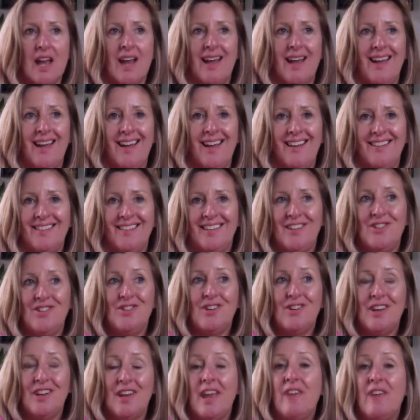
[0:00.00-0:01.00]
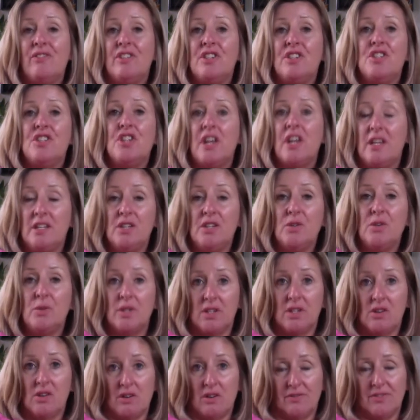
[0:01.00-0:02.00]
and then you can have a
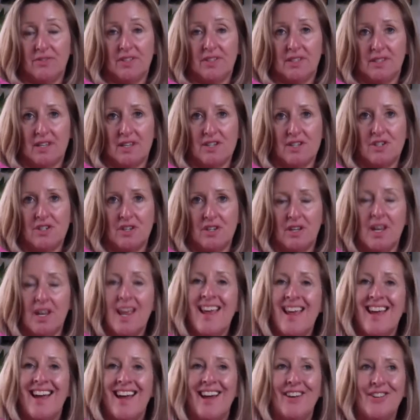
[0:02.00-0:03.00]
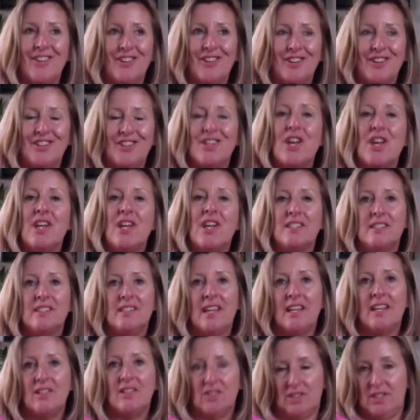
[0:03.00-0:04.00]
genuine conversation and not a
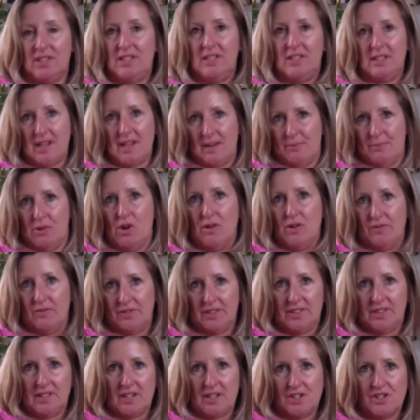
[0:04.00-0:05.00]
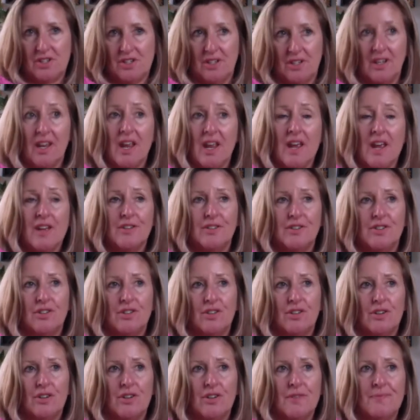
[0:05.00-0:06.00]
salesy type conversation.
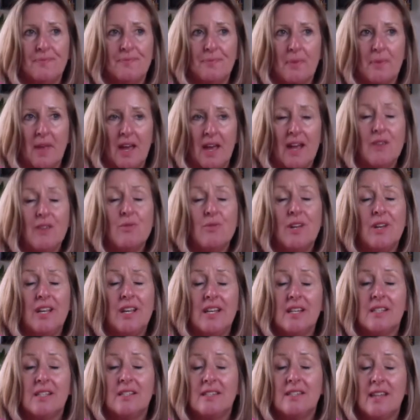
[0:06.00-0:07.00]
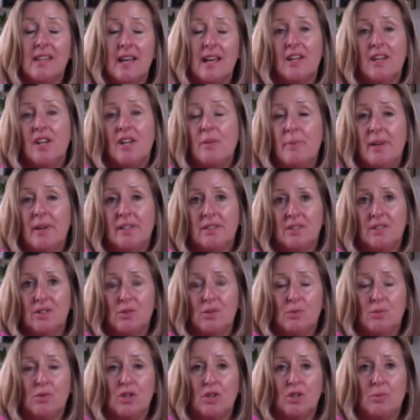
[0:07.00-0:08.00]
So I'm really excited about this
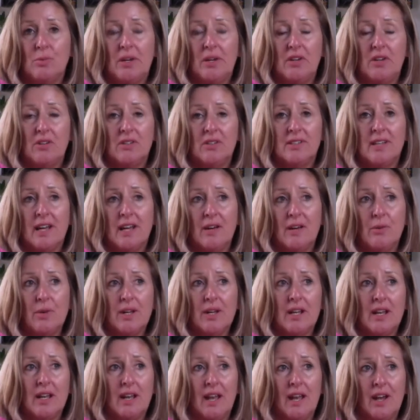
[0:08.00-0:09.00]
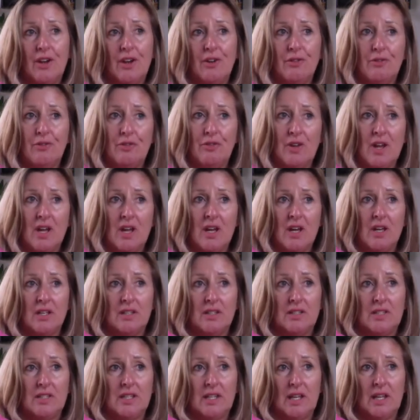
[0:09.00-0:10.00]
work, because I would love
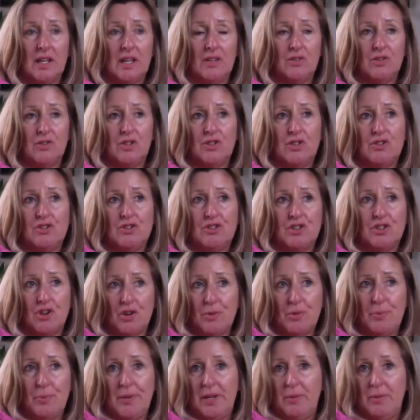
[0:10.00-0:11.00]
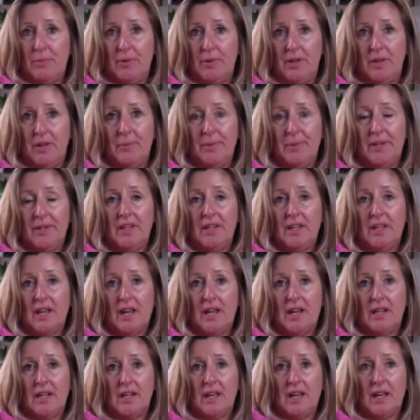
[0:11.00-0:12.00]
to show people and be
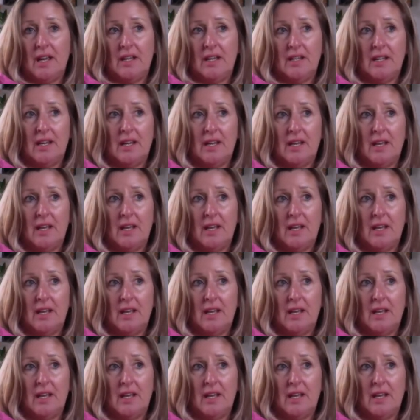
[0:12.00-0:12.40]
and